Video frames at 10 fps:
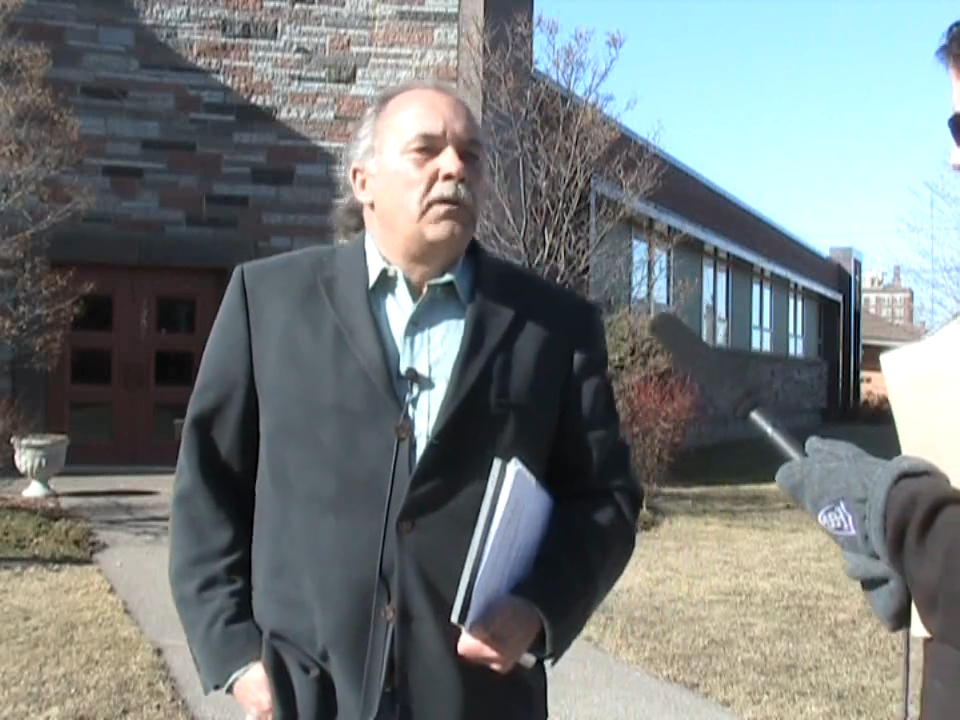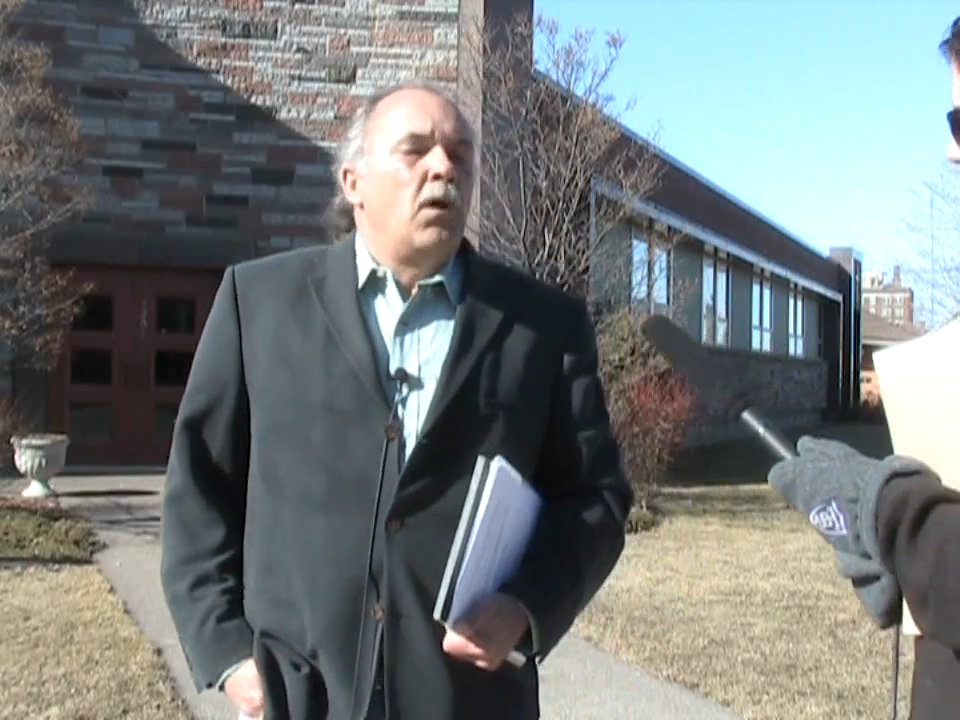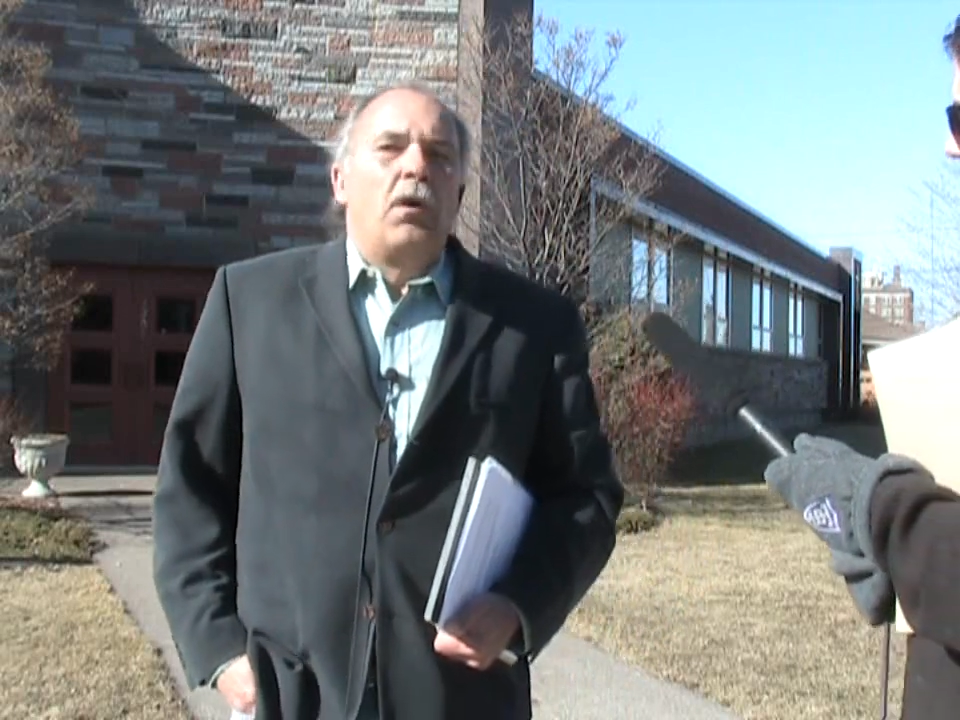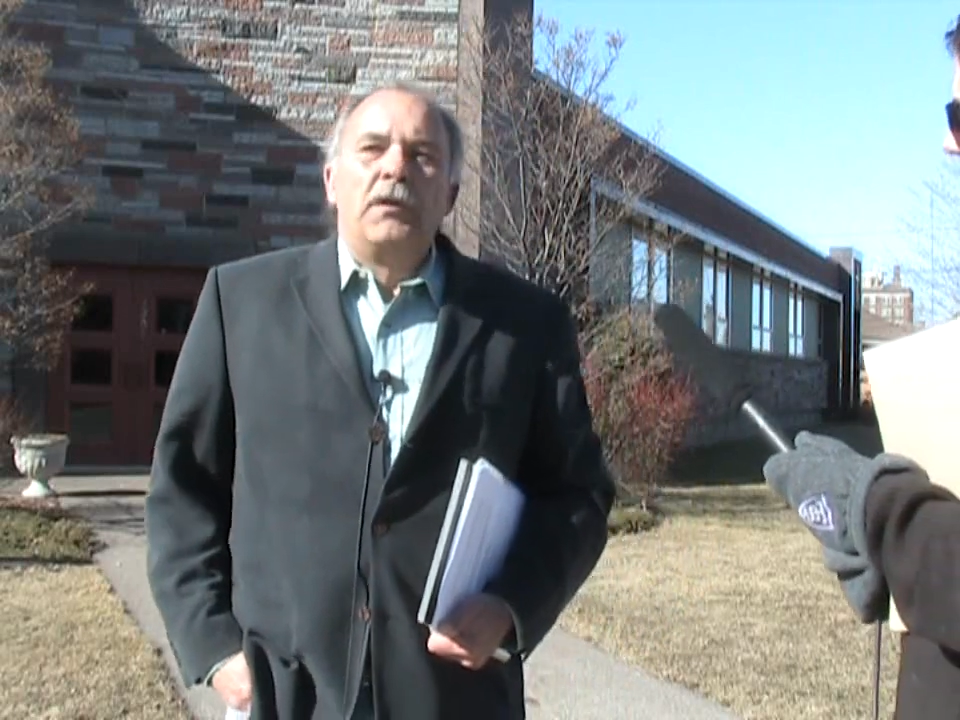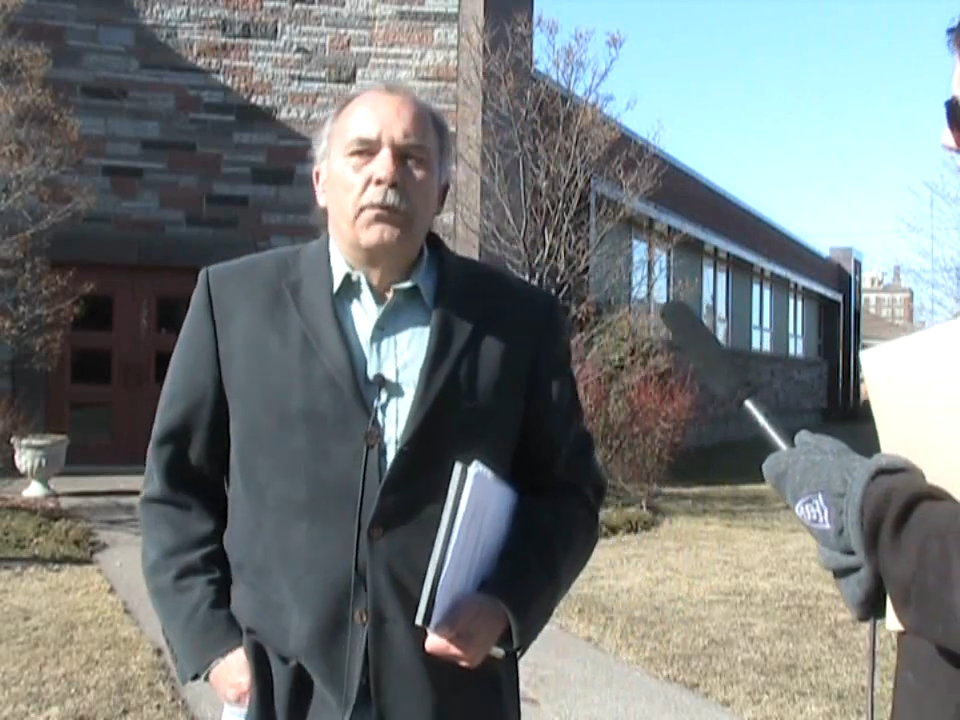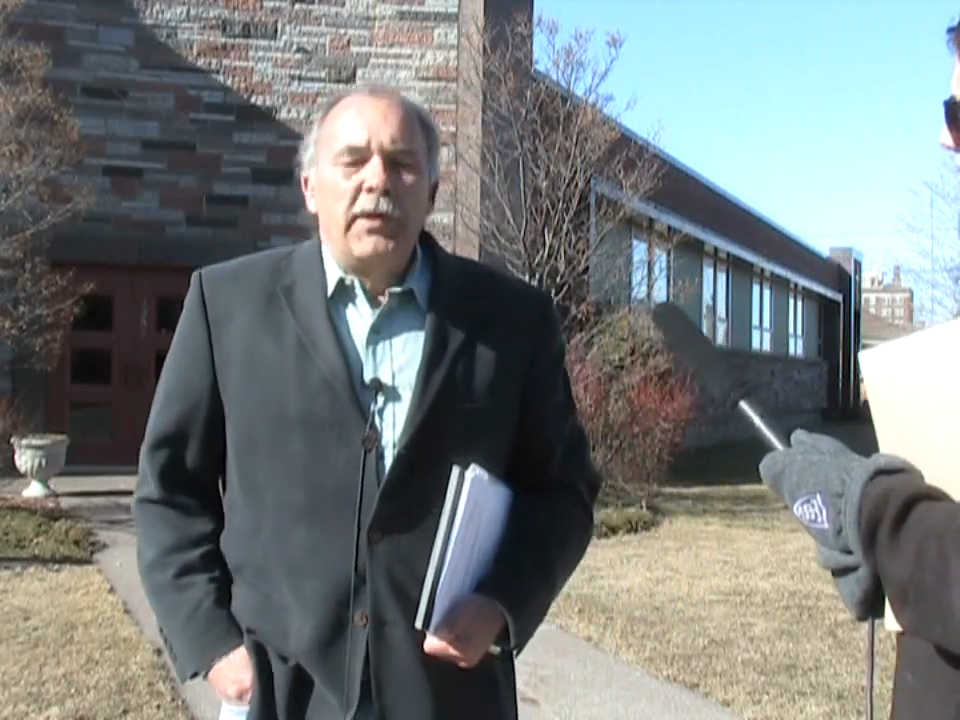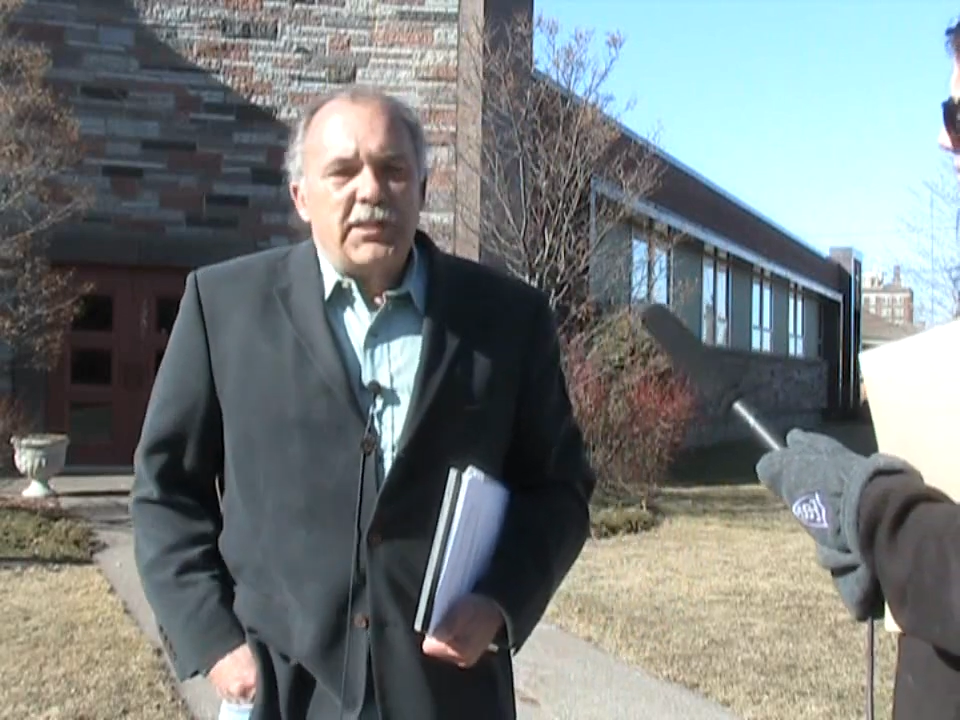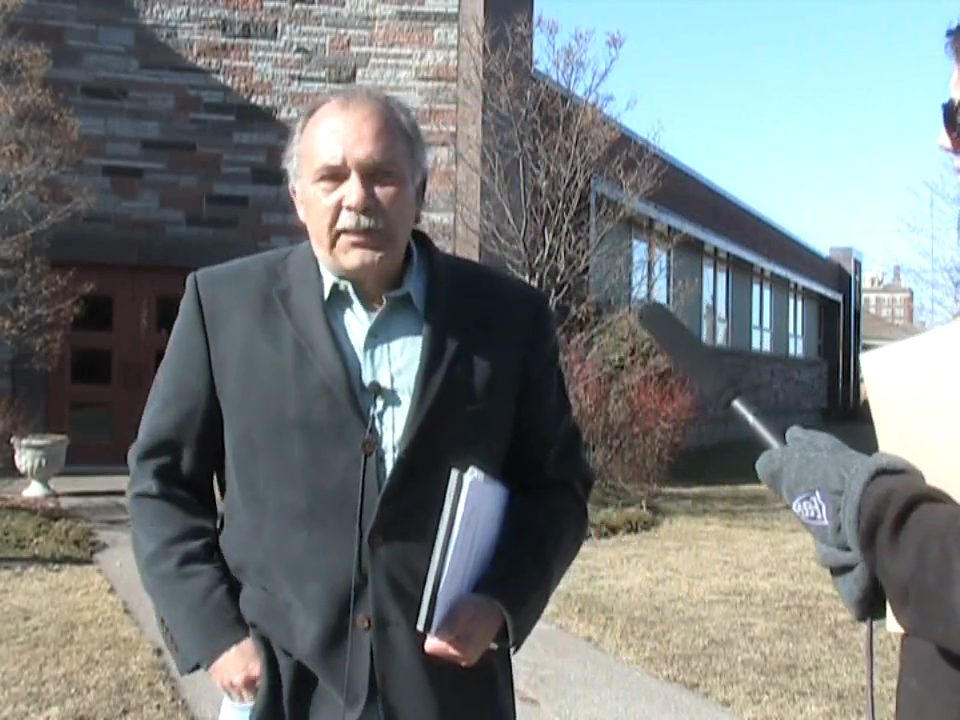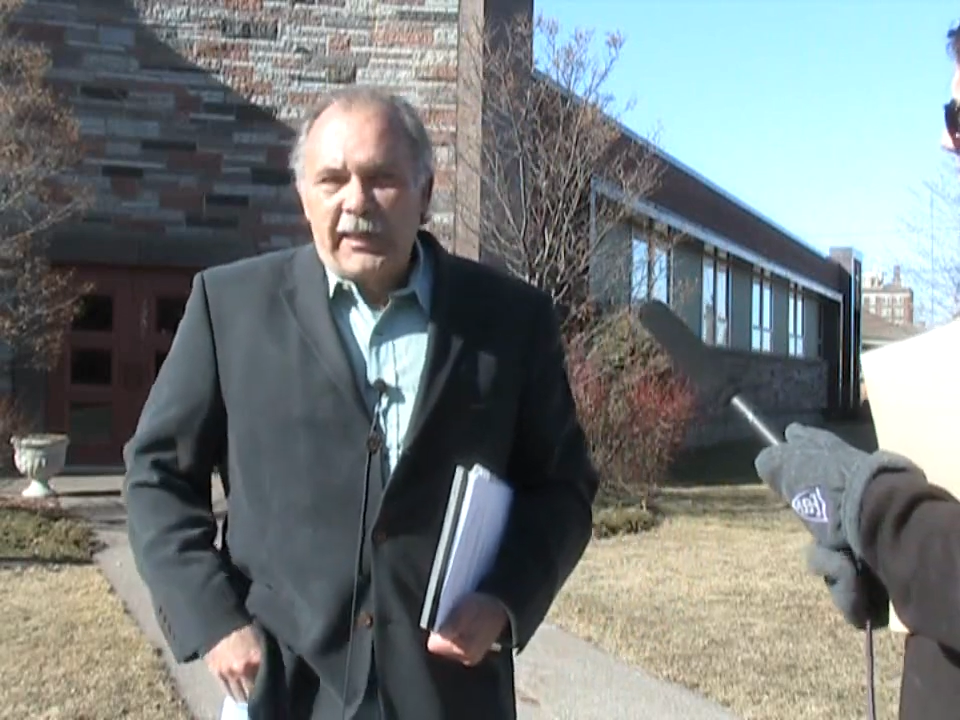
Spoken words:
No, and the reason